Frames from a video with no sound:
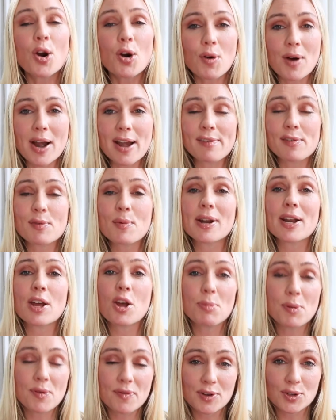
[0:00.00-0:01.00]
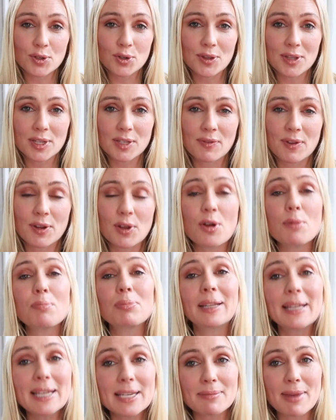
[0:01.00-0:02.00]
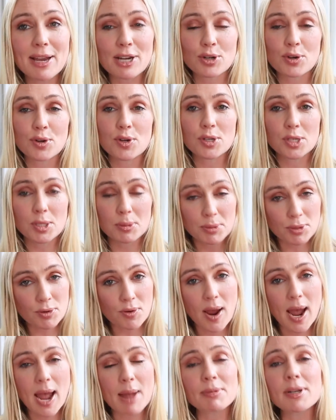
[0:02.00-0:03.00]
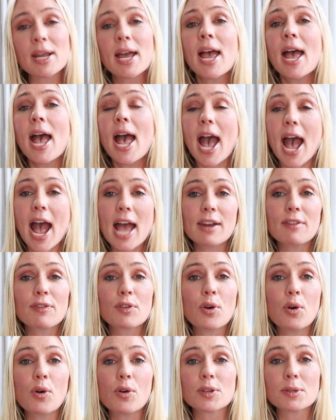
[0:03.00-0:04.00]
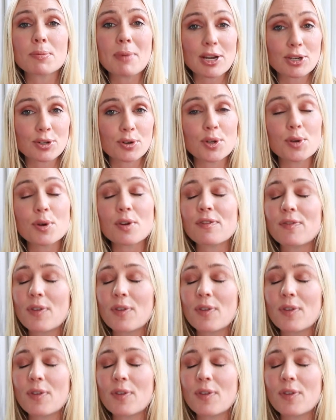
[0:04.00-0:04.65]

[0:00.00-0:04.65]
All right, everyone, I hope you've enjoyed this video. Please make sure you're subscribed. And of course, make sure you